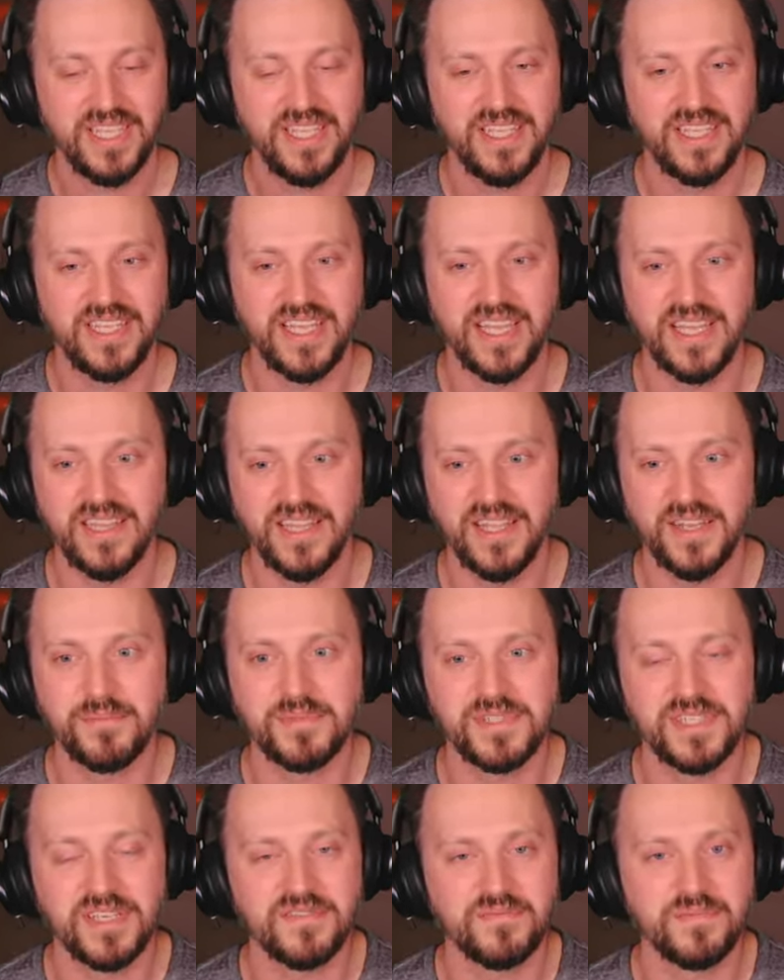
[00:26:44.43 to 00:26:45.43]
He get, let
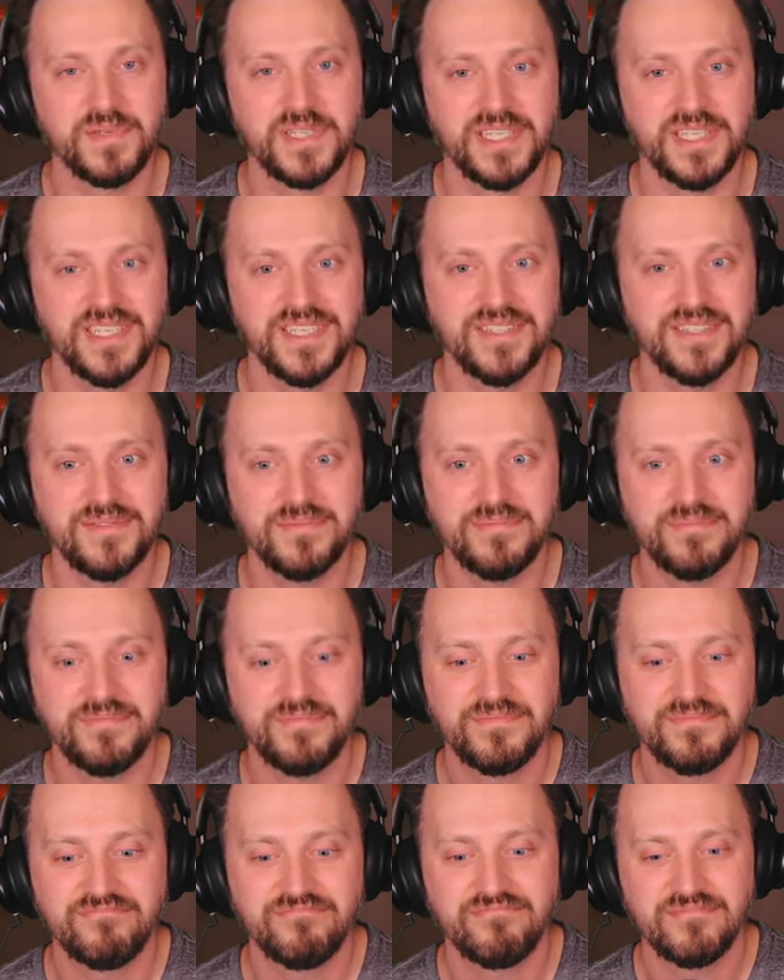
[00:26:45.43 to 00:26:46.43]
himself be eaten.
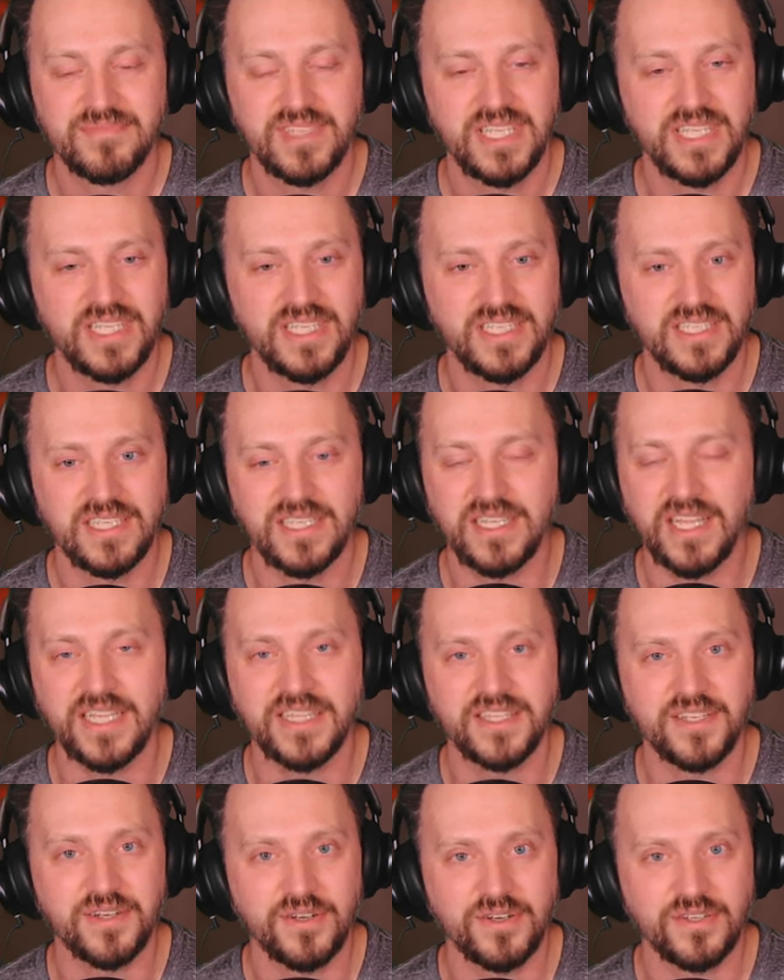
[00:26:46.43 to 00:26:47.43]
He didn't like
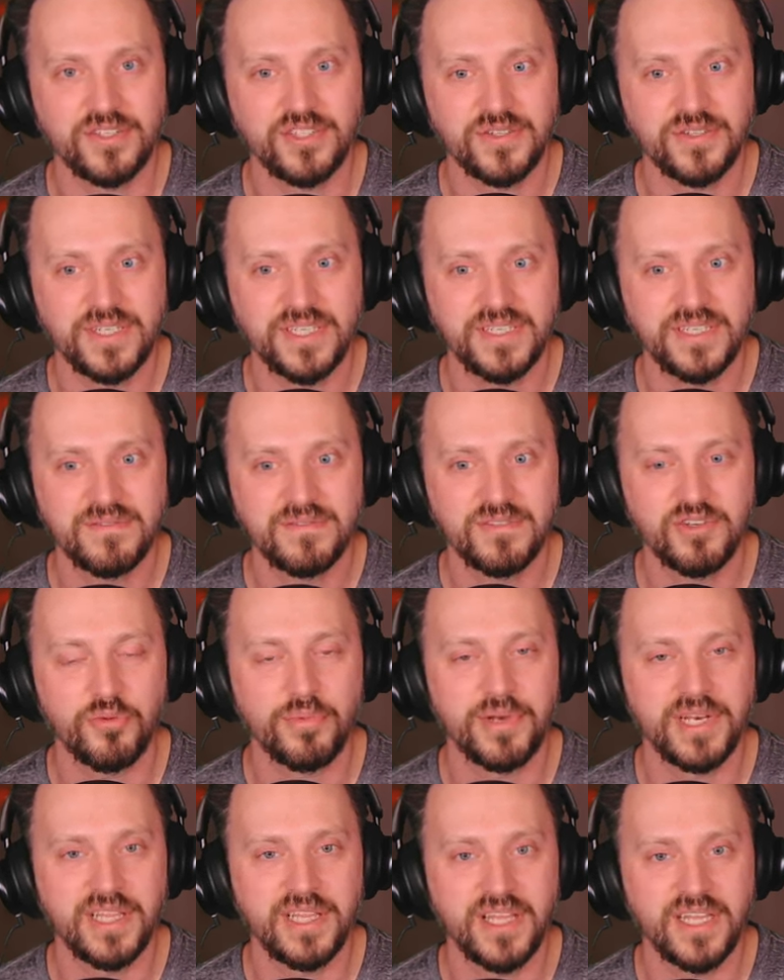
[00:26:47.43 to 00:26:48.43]
the Ur tree.
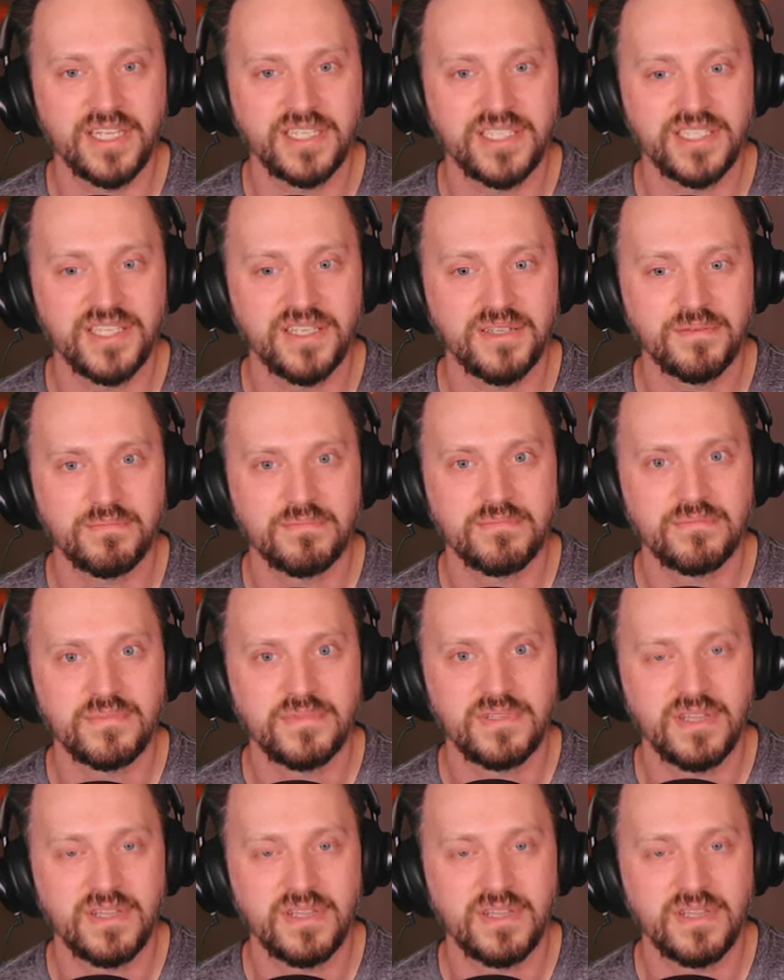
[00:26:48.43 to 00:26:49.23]
Nobody liked him.